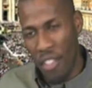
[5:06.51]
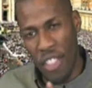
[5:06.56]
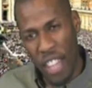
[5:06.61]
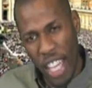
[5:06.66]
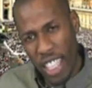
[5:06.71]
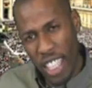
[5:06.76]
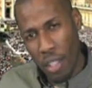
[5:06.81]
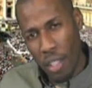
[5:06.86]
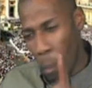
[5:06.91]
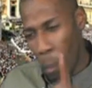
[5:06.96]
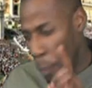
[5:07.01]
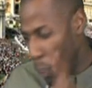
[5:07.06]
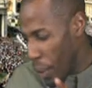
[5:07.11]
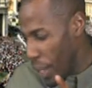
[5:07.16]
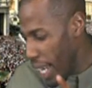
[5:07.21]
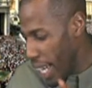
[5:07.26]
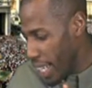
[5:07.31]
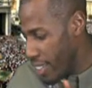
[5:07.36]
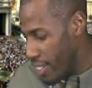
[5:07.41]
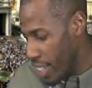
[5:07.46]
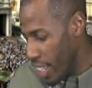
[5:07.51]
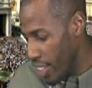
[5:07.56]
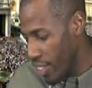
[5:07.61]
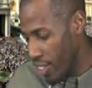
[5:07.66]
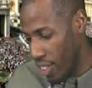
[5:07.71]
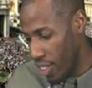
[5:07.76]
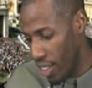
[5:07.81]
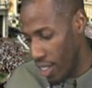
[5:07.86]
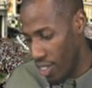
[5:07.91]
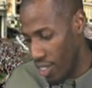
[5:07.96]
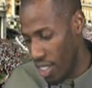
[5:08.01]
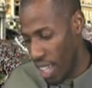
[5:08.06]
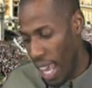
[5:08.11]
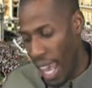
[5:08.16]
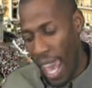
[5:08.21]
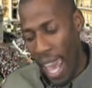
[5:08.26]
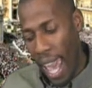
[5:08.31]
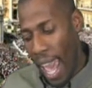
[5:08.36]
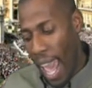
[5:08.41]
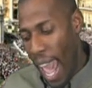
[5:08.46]
This
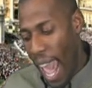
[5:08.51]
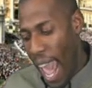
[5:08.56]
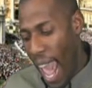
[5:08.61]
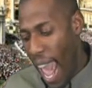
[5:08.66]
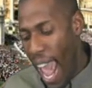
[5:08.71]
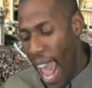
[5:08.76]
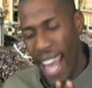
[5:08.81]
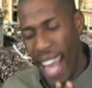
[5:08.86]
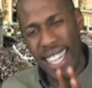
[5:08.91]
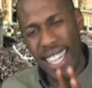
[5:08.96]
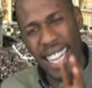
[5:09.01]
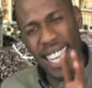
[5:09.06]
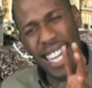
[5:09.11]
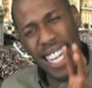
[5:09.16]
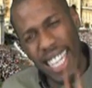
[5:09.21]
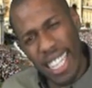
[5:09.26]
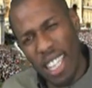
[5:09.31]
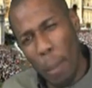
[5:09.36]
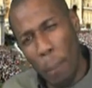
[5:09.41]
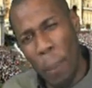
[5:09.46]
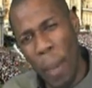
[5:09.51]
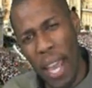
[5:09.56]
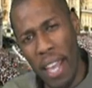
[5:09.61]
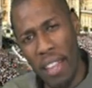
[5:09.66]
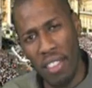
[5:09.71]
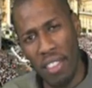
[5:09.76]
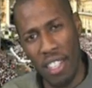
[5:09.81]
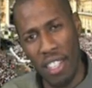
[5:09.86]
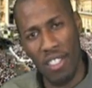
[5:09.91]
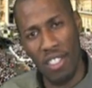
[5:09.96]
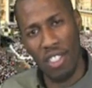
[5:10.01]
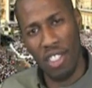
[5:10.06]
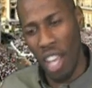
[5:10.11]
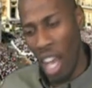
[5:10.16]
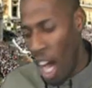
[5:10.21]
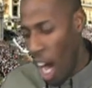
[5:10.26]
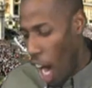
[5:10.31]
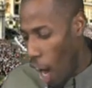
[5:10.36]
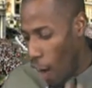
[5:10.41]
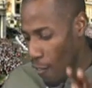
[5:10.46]
pre-existence and
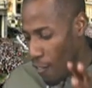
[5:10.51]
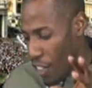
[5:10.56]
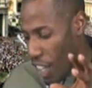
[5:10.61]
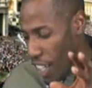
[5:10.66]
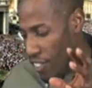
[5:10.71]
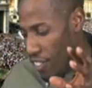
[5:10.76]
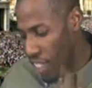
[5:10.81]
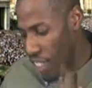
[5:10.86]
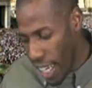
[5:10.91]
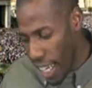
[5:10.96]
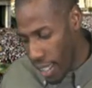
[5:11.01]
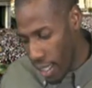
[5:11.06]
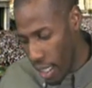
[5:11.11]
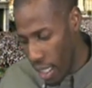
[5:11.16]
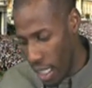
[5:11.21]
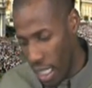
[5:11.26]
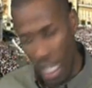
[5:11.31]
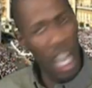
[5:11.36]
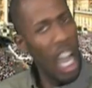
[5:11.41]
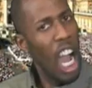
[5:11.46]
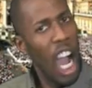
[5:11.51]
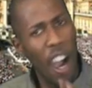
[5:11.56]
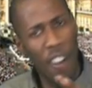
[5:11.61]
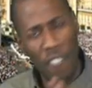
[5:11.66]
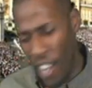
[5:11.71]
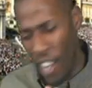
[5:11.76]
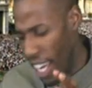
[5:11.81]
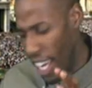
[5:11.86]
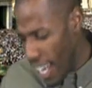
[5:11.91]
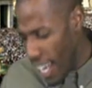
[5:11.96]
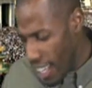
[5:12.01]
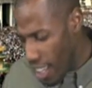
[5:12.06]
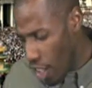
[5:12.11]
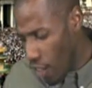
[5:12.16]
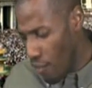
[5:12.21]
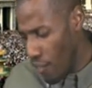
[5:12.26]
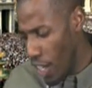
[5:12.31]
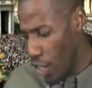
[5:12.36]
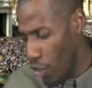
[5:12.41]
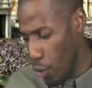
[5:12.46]
independence of the dignity of the
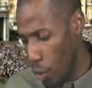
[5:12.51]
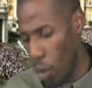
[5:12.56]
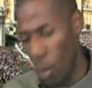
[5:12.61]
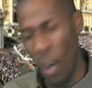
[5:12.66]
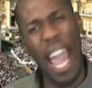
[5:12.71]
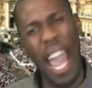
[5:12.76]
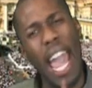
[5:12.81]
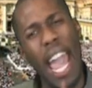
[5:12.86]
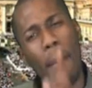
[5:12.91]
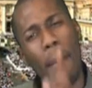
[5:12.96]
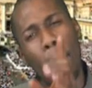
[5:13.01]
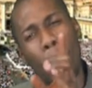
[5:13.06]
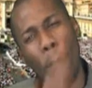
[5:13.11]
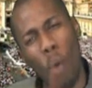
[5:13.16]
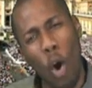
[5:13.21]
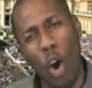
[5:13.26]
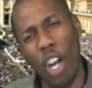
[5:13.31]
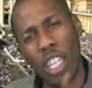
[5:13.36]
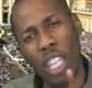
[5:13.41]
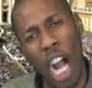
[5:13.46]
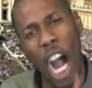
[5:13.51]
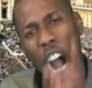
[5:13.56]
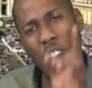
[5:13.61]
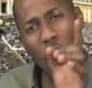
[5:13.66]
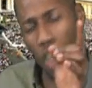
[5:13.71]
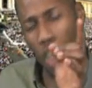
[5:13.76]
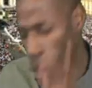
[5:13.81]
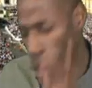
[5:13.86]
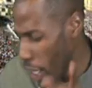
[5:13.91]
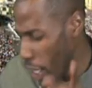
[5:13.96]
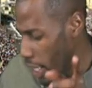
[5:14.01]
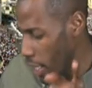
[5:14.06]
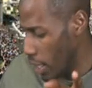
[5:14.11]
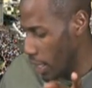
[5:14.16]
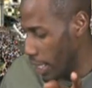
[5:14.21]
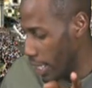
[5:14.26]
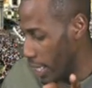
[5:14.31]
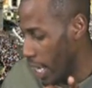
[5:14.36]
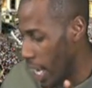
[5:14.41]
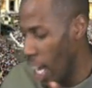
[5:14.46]
individual, and more
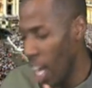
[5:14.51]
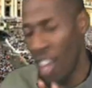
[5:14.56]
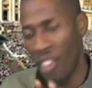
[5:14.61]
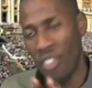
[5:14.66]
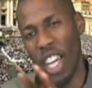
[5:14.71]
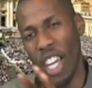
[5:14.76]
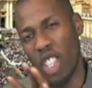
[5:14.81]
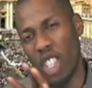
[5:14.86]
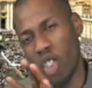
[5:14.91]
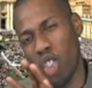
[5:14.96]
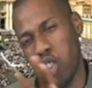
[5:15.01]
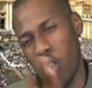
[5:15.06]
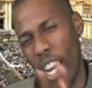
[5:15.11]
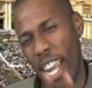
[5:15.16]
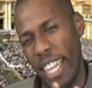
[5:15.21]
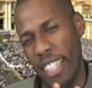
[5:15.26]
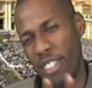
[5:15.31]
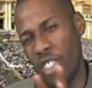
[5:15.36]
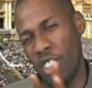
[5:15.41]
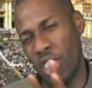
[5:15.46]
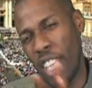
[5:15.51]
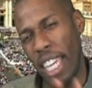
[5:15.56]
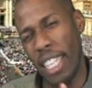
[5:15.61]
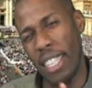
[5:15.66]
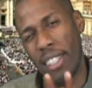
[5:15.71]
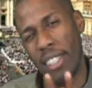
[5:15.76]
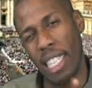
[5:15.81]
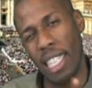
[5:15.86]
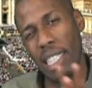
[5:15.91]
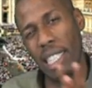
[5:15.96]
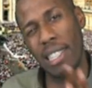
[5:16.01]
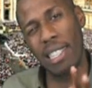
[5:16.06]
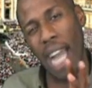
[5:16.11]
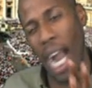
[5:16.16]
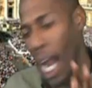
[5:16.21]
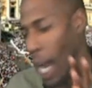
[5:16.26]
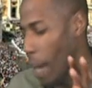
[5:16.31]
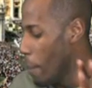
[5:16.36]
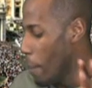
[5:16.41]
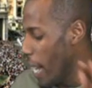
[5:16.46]
concretely, the transcendent
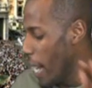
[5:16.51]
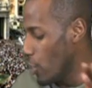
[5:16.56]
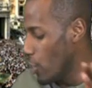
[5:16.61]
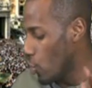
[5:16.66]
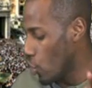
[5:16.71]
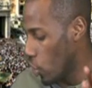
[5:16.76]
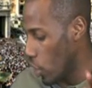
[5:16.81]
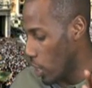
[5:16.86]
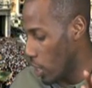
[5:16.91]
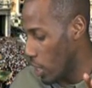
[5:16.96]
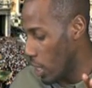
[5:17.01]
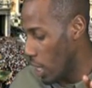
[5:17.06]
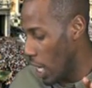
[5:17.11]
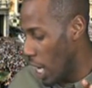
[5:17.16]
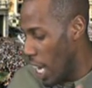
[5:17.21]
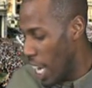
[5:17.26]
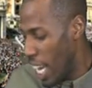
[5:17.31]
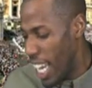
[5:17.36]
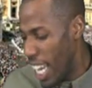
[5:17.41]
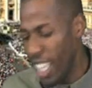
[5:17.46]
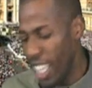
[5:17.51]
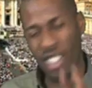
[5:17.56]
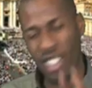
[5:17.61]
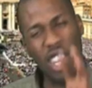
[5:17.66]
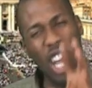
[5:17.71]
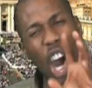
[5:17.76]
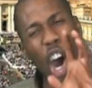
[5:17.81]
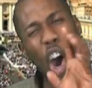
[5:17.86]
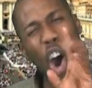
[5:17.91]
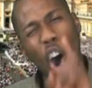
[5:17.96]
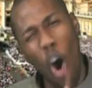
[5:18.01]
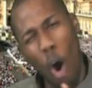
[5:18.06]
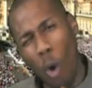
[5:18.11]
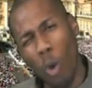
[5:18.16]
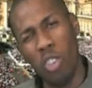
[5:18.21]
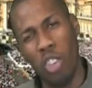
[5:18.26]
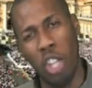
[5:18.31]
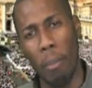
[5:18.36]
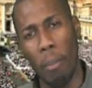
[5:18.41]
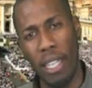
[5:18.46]
dimension is the
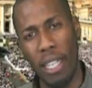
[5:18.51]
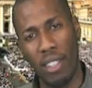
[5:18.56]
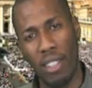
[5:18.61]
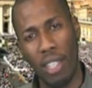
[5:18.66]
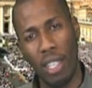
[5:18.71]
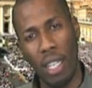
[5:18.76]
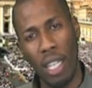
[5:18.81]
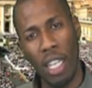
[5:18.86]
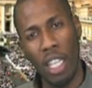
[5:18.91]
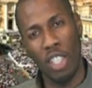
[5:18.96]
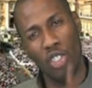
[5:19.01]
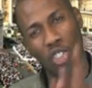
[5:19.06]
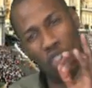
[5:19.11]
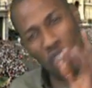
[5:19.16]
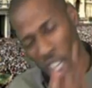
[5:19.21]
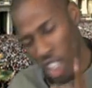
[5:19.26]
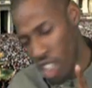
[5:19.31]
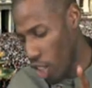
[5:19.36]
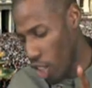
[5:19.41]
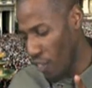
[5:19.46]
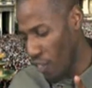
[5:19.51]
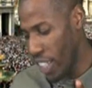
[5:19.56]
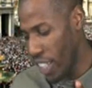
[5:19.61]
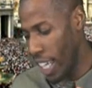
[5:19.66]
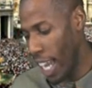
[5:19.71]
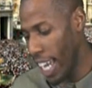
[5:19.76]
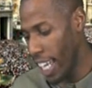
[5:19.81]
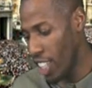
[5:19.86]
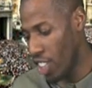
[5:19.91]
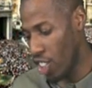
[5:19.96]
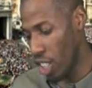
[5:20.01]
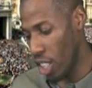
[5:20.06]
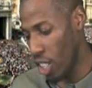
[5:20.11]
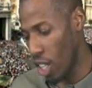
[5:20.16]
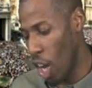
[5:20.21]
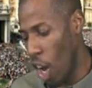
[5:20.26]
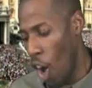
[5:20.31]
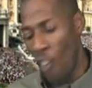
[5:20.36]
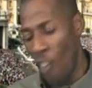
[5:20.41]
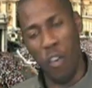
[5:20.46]
ultimate
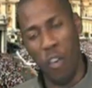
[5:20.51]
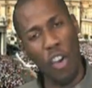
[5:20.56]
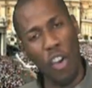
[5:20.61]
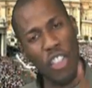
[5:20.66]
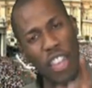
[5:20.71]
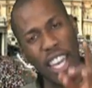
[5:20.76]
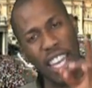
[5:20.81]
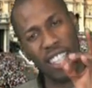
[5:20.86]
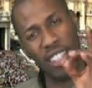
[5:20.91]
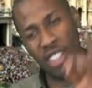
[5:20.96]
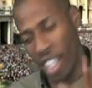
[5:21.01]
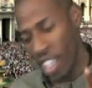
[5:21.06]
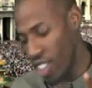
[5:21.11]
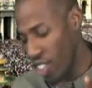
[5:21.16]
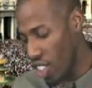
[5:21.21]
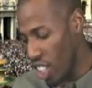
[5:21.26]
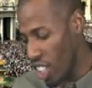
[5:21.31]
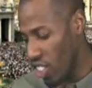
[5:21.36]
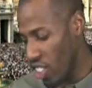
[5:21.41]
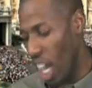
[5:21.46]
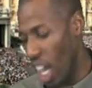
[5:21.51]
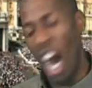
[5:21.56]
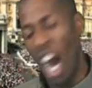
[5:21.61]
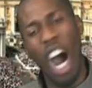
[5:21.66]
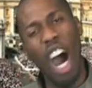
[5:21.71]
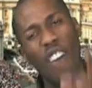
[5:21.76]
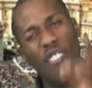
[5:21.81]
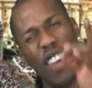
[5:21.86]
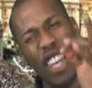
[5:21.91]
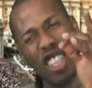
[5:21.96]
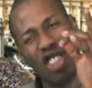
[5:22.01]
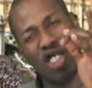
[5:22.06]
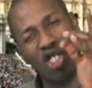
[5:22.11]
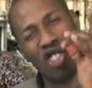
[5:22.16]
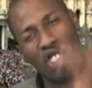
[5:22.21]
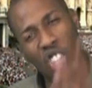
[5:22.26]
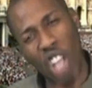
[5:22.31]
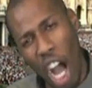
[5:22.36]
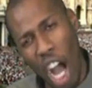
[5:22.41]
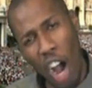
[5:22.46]
justification for the existence of a
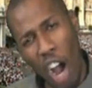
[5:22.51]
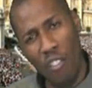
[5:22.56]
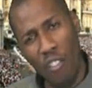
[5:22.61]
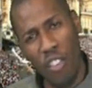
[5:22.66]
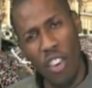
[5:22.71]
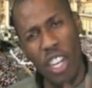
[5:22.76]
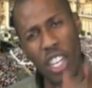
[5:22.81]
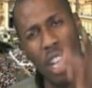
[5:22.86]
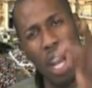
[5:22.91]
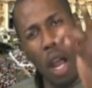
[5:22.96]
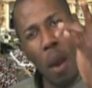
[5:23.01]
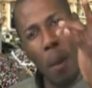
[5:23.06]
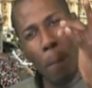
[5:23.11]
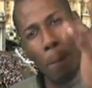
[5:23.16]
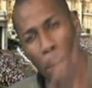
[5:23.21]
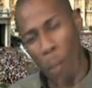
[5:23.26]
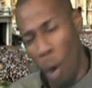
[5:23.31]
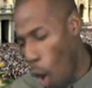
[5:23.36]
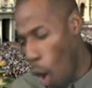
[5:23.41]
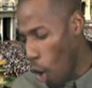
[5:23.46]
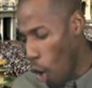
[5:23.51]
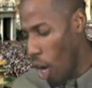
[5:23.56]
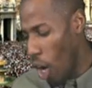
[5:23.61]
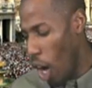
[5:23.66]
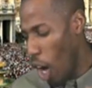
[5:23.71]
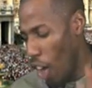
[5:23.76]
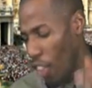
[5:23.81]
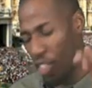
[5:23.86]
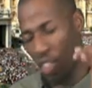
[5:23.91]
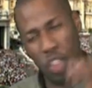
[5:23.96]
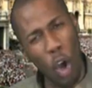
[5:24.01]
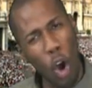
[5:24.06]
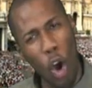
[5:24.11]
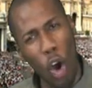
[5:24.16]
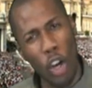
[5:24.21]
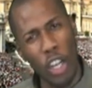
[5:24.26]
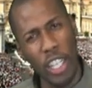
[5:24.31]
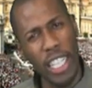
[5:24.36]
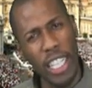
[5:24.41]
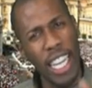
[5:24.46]
sovereign moral
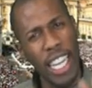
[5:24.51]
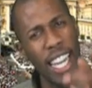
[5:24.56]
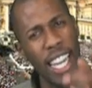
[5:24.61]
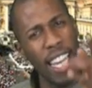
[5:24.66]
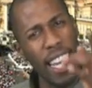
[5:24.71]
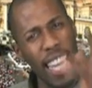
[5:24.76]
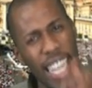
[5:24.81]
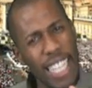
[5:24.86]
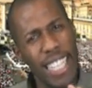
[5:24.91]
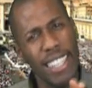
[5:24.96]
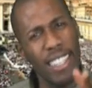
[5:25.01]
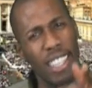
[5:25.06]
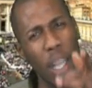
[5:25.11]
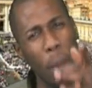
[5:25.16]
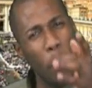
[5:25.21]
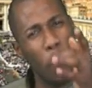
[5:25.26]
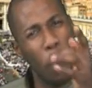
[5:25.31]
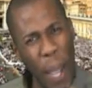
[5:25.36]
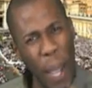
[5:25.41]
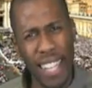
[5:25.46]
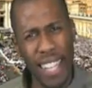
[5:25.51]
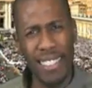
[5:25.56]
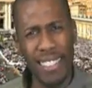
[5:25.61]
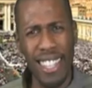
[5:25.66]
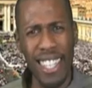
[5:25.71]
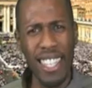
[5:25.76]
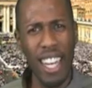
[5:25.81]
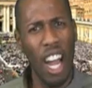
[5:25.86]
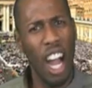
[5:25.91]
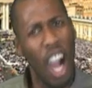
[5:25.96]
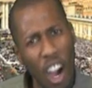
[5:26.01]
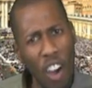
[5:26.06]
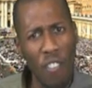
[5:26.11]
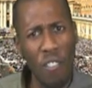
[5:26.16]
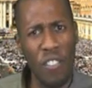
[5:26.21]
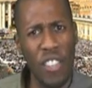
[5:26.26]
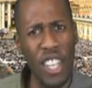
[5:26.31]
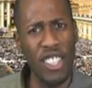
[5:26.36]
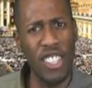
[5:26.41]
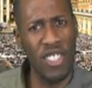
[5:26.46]
authority independent
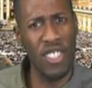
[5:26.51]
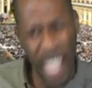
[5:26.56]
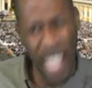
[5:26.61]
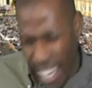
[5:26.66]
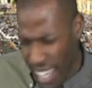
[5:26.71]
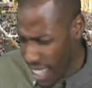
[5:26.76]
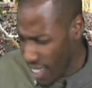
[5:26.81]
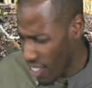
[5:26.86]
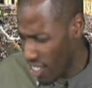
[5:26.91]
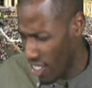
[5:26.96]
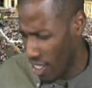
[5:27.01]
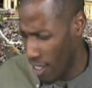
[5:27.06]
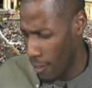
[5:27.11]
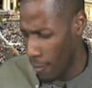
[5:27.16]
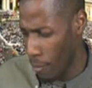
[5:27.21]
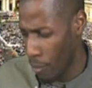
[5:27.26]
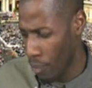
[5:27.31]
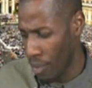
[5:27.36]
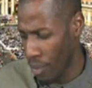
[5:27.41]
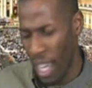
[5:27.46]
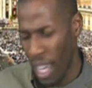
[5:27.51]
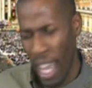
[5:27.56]
of the states.